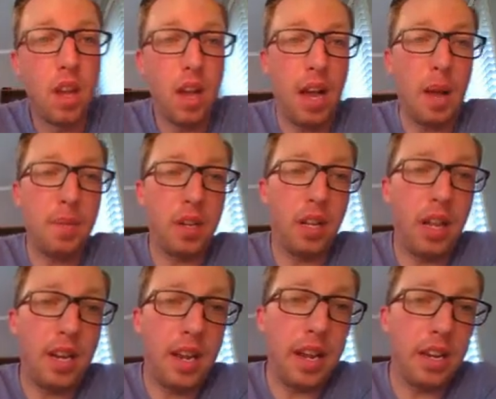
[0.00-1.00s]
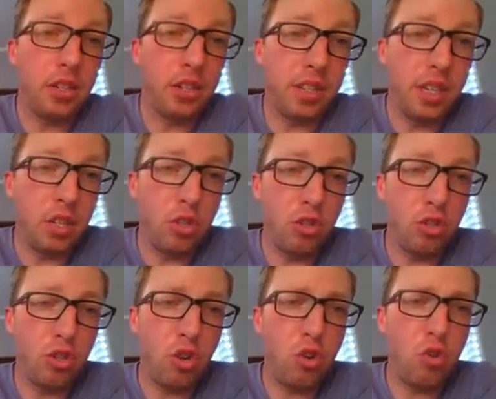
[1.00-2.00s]
I'm going to let h get
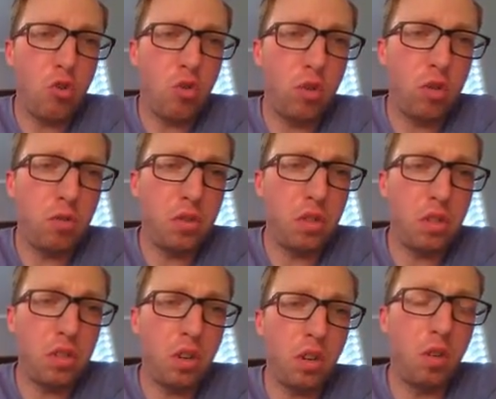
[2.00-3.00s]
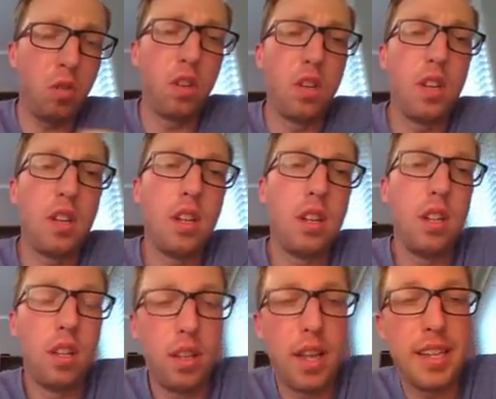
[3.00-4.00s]
so close to 0
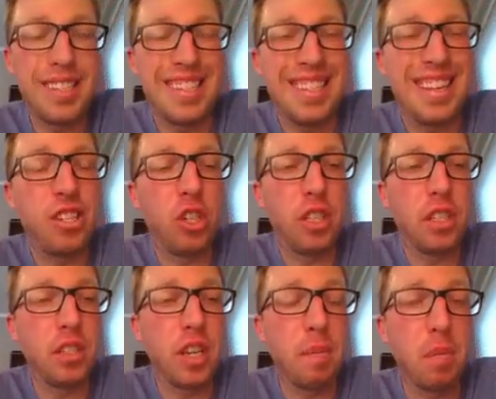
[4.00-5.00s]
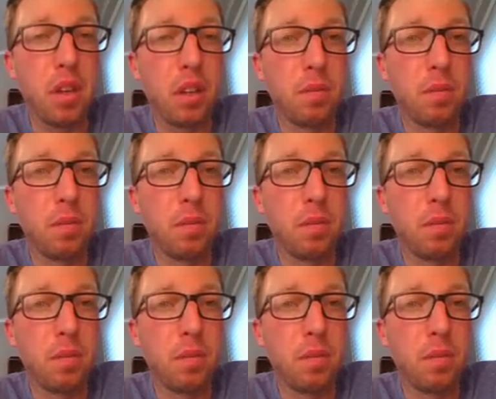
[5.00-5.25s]
that it's essentially the same thing.